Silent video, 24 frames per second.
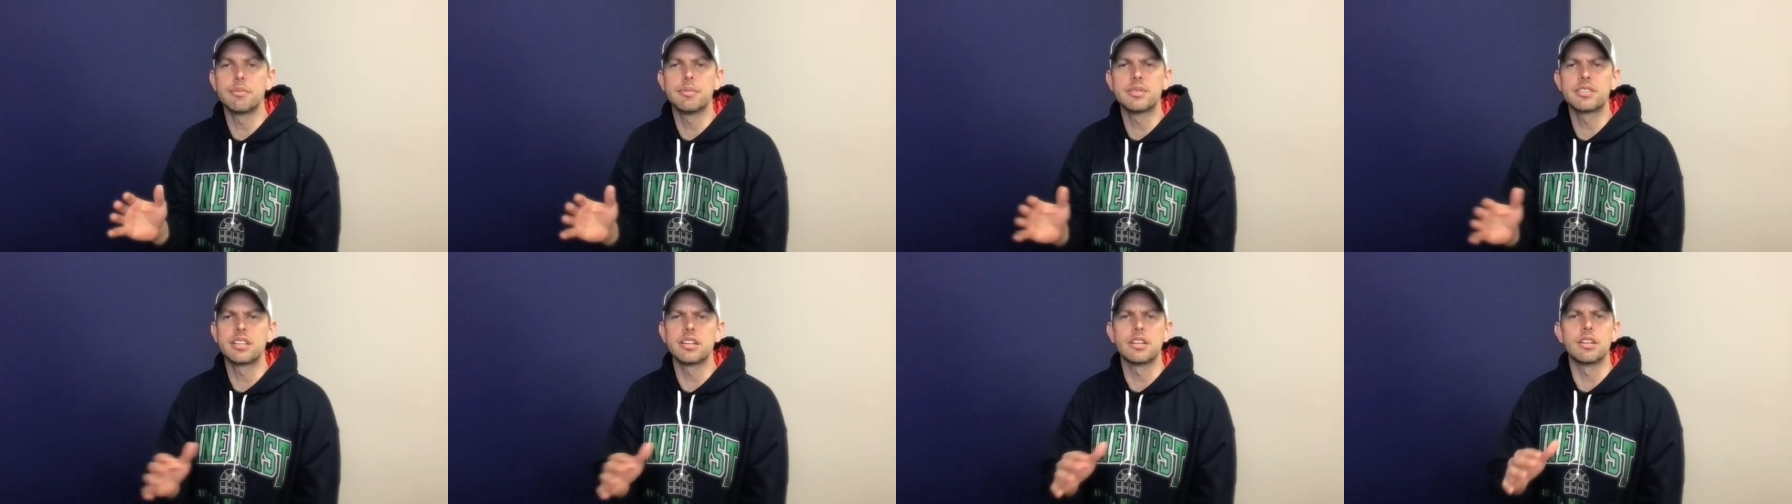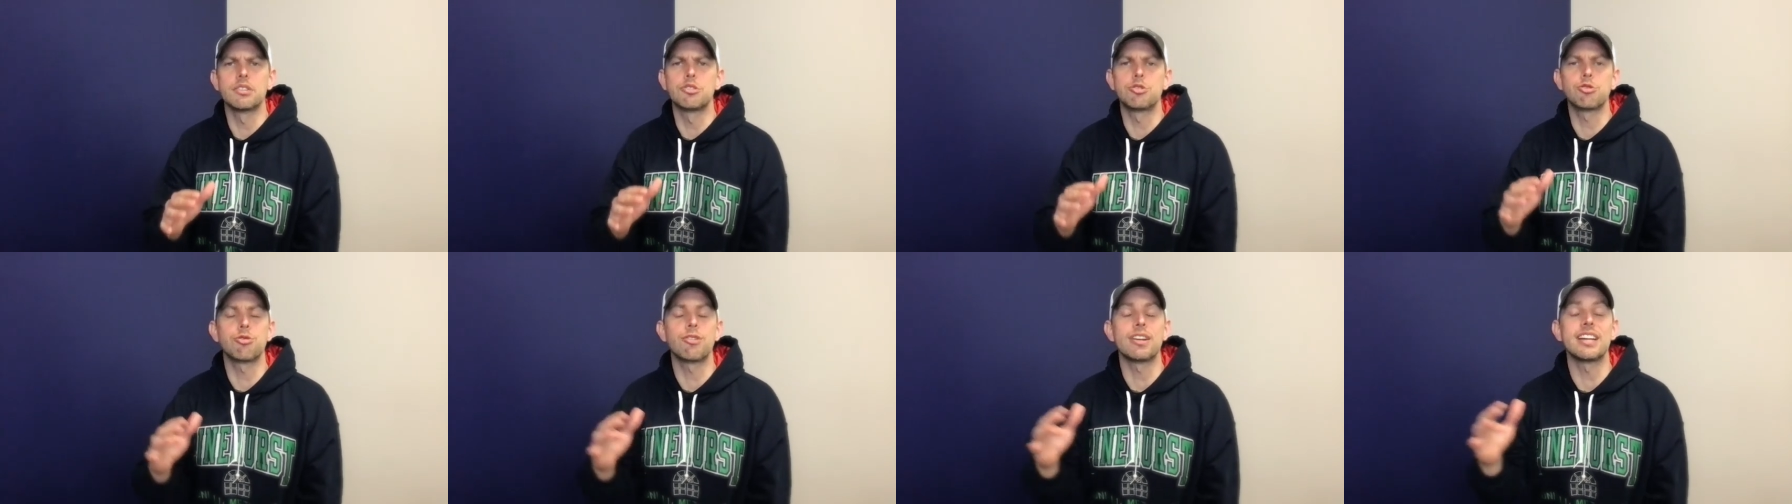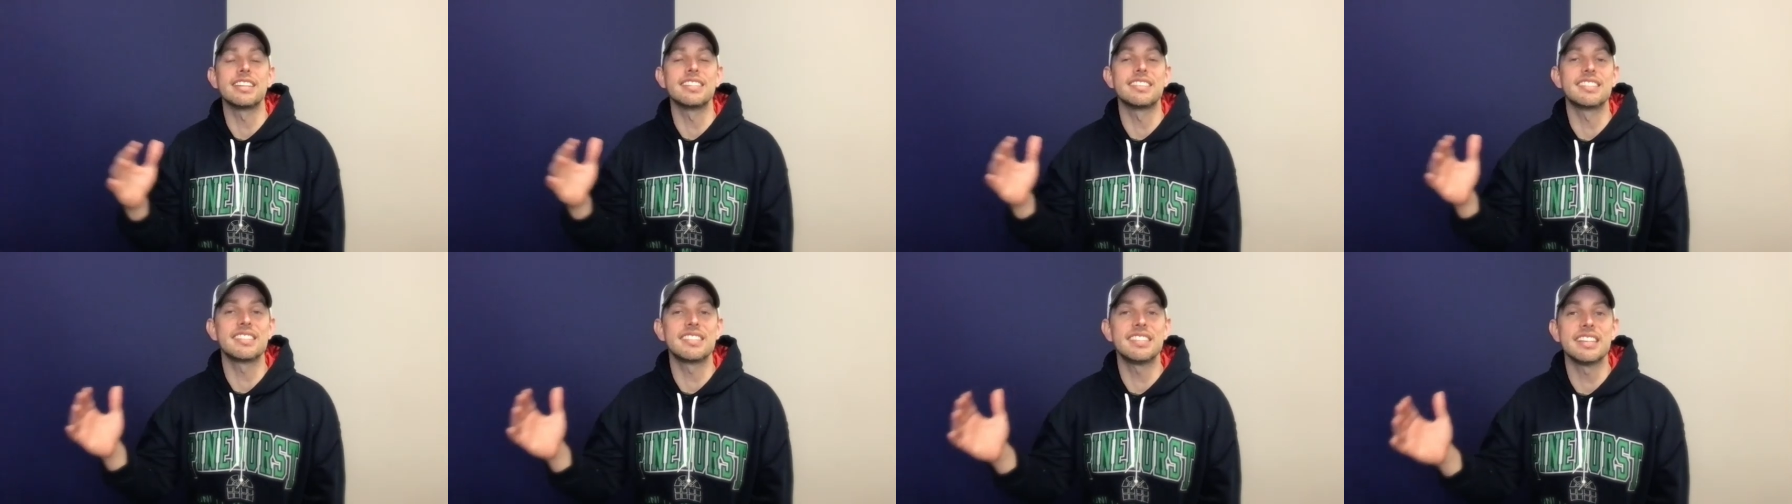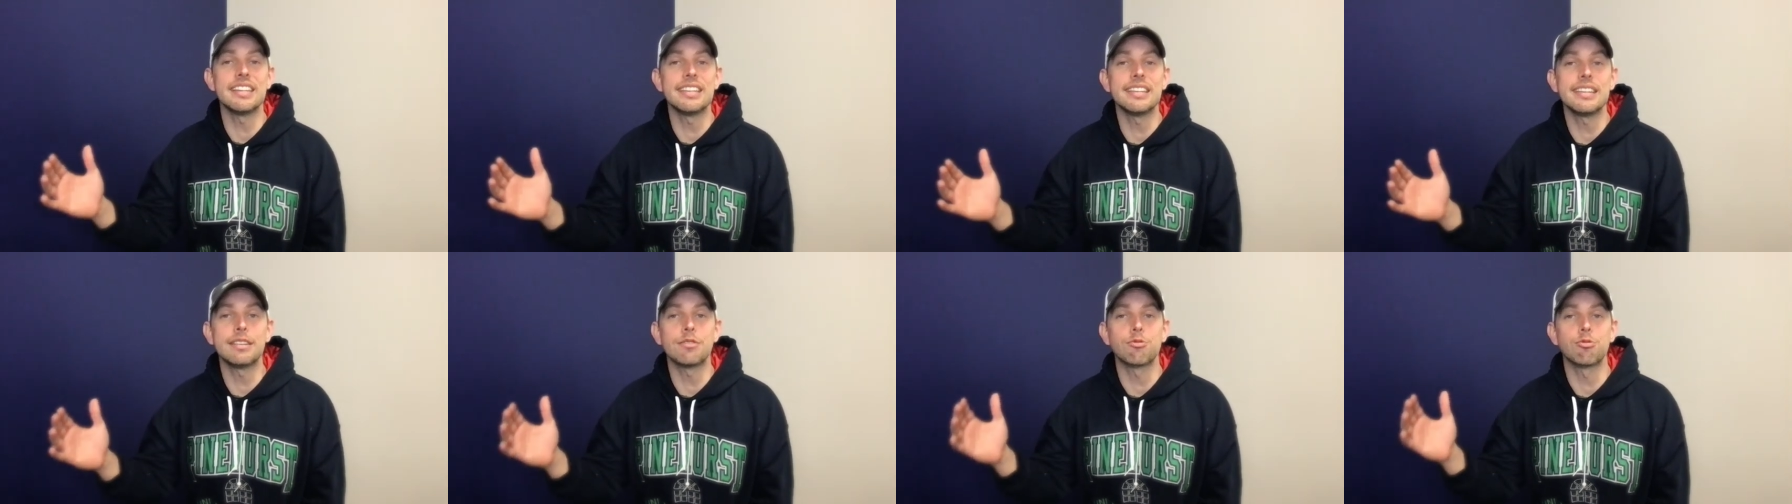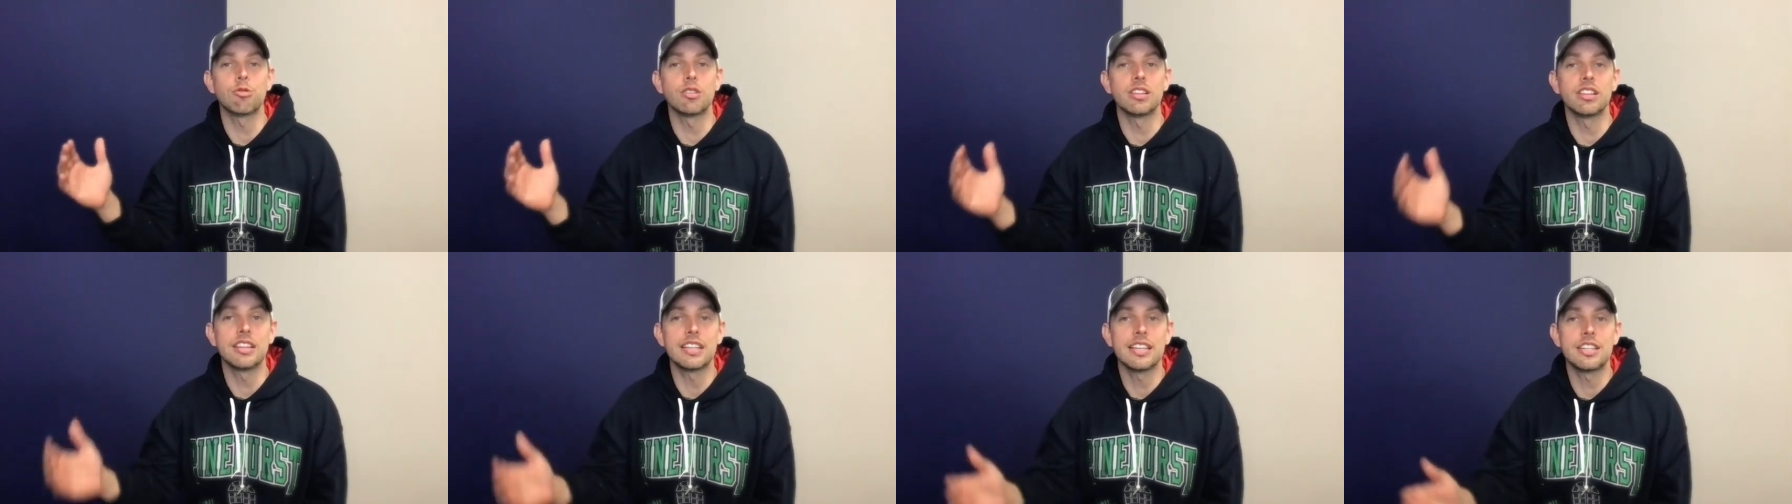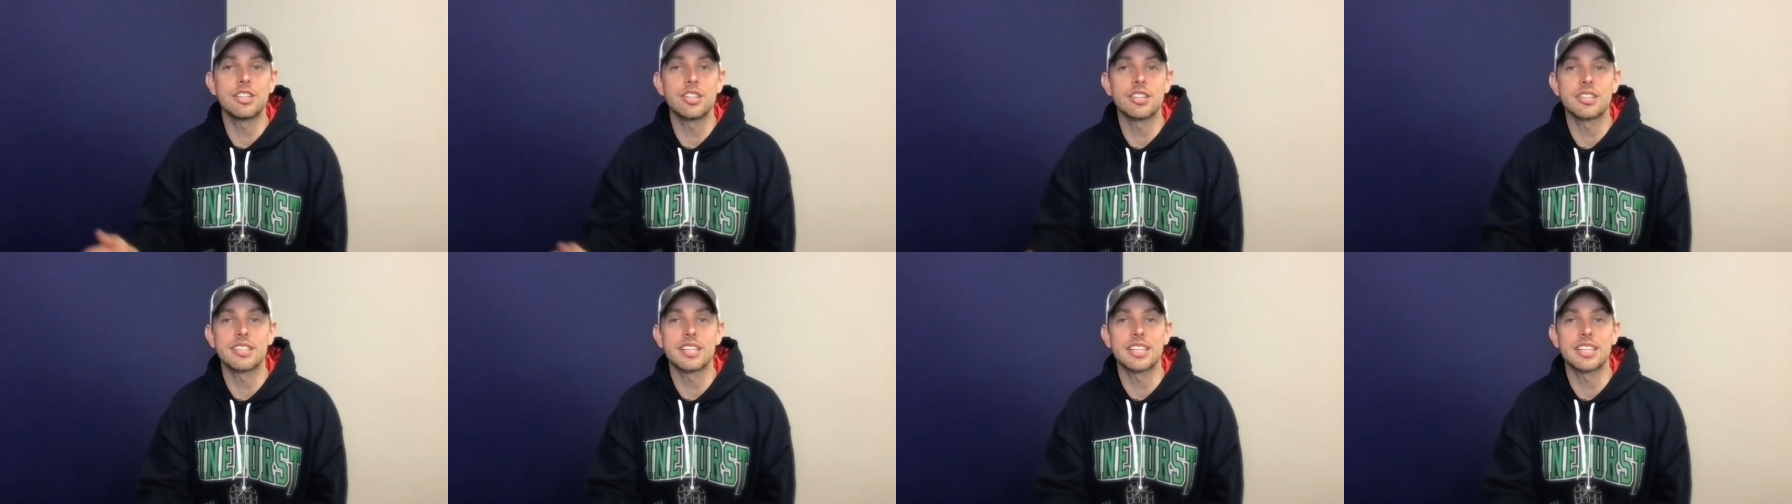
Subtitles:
it's a transcendent religious